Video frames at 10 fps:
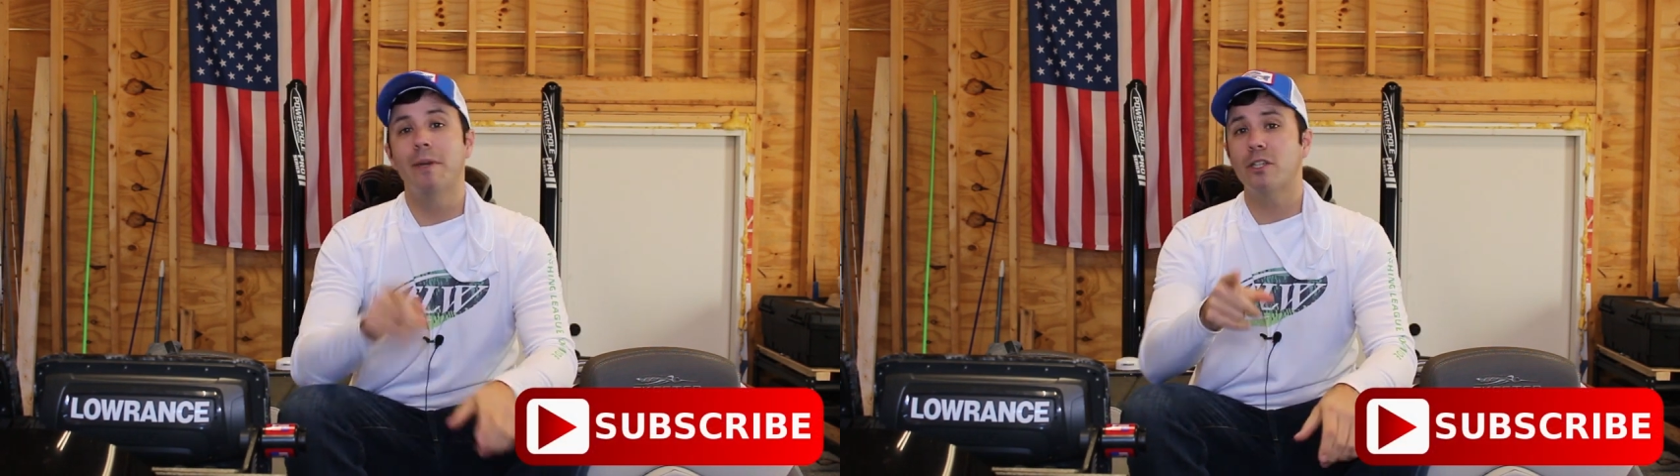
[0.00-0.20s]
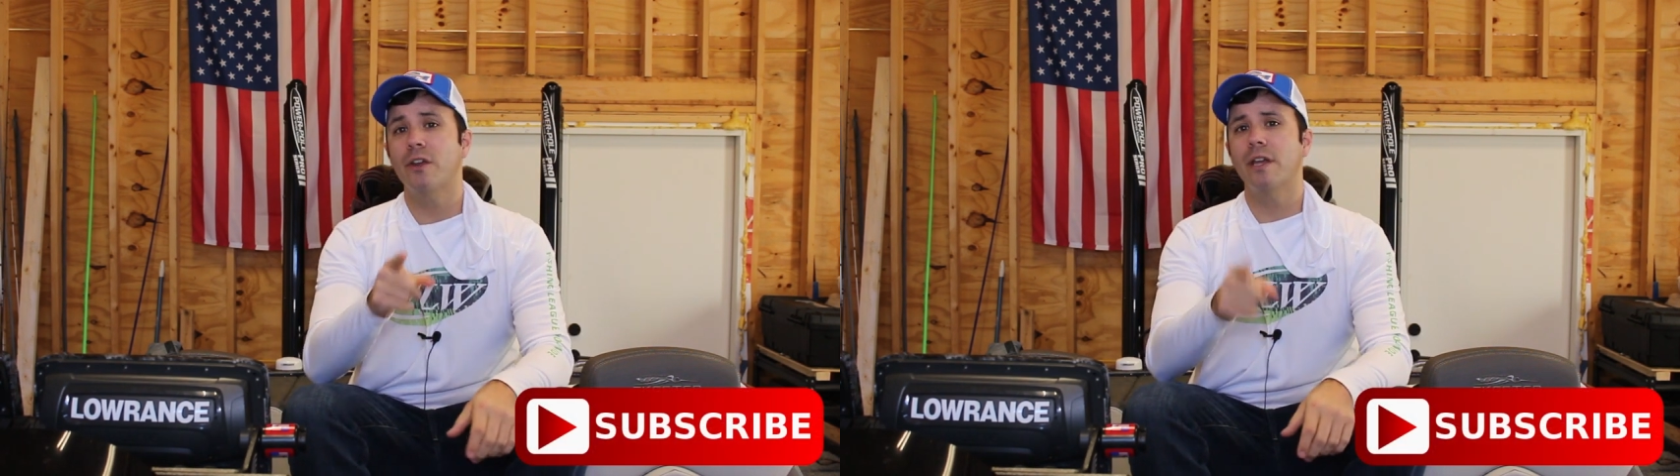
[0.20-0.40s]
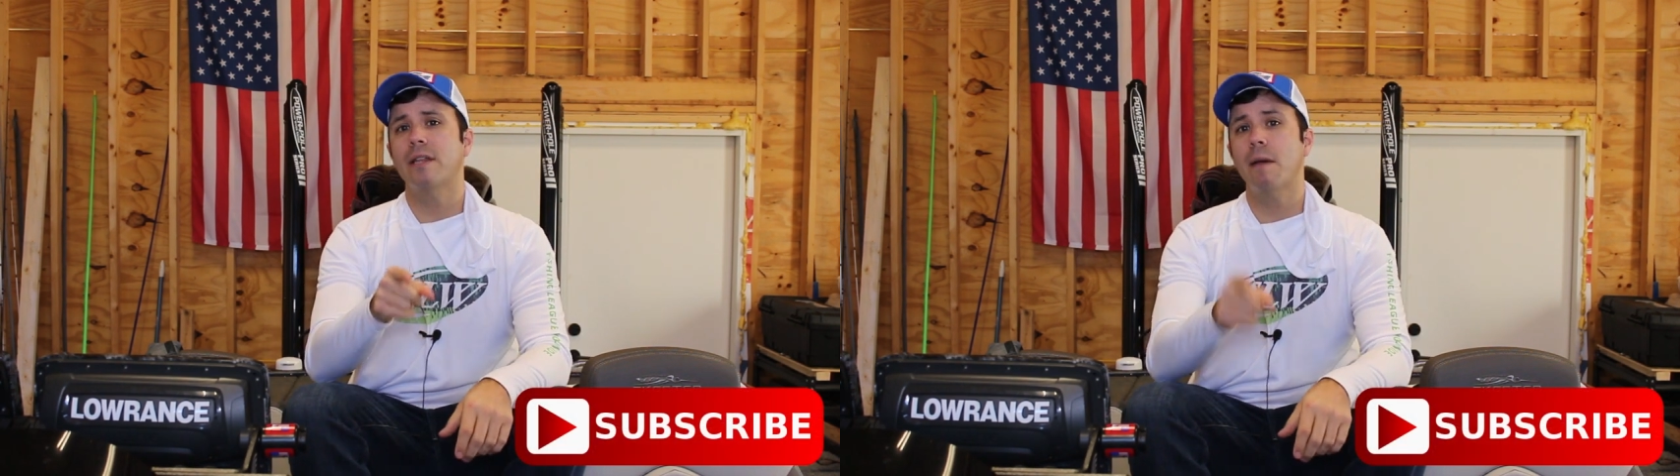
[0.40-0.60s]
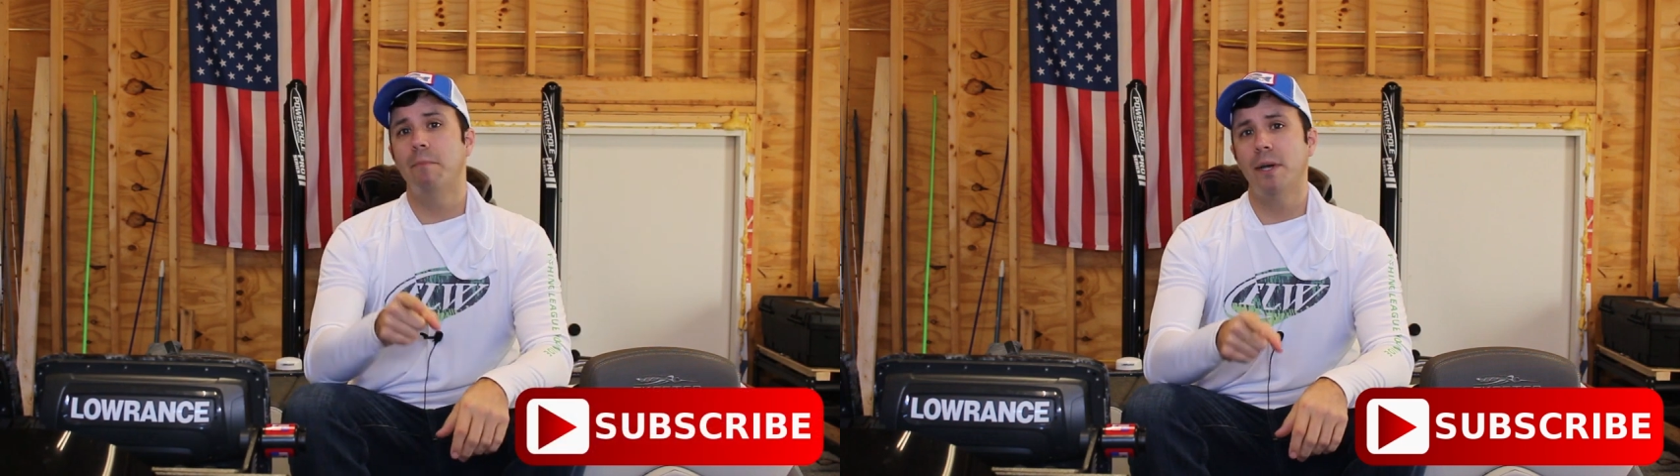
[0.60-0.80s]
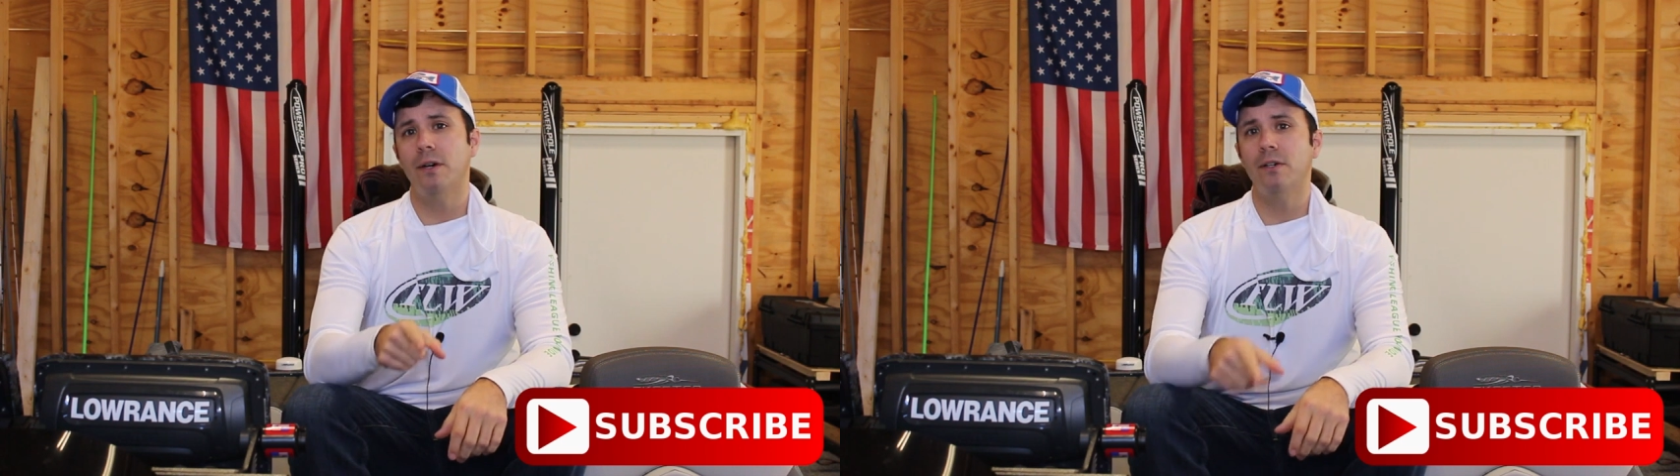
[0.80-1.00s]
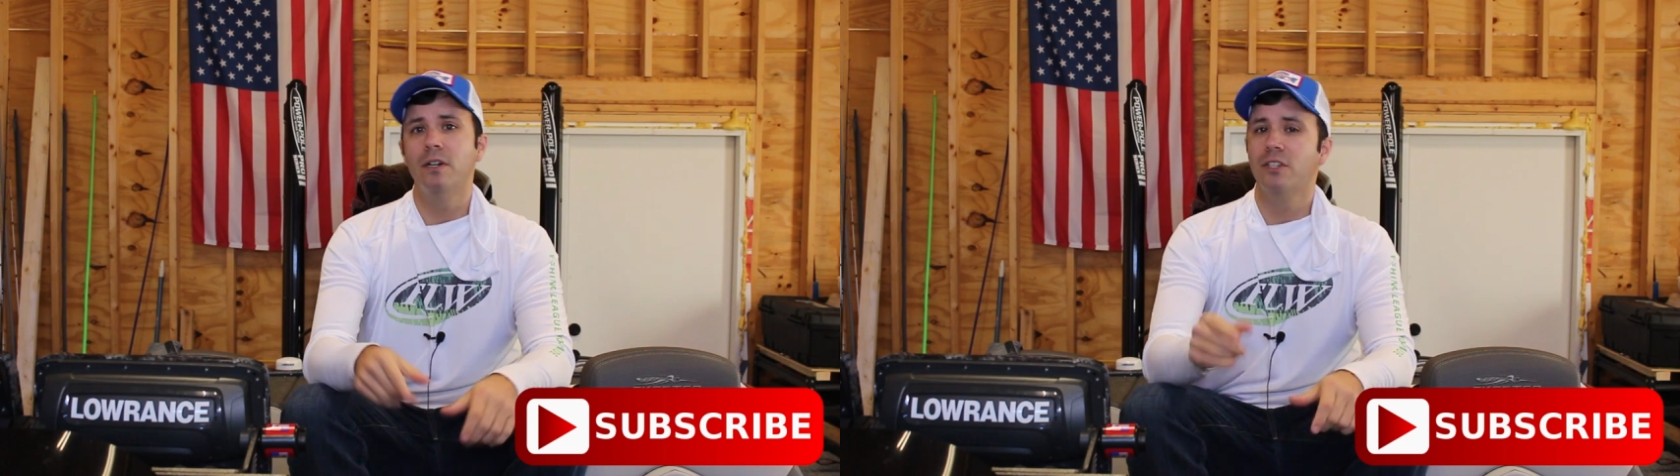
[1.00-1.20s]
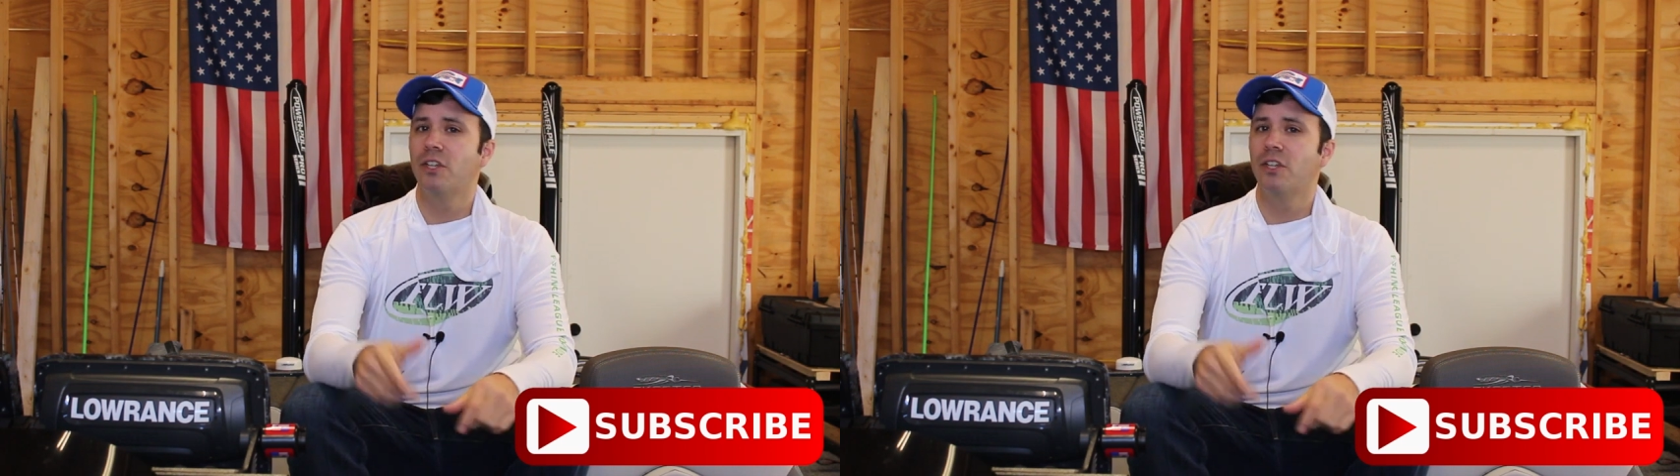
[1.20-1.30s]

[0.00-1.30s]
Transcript: Make sure you hit that bell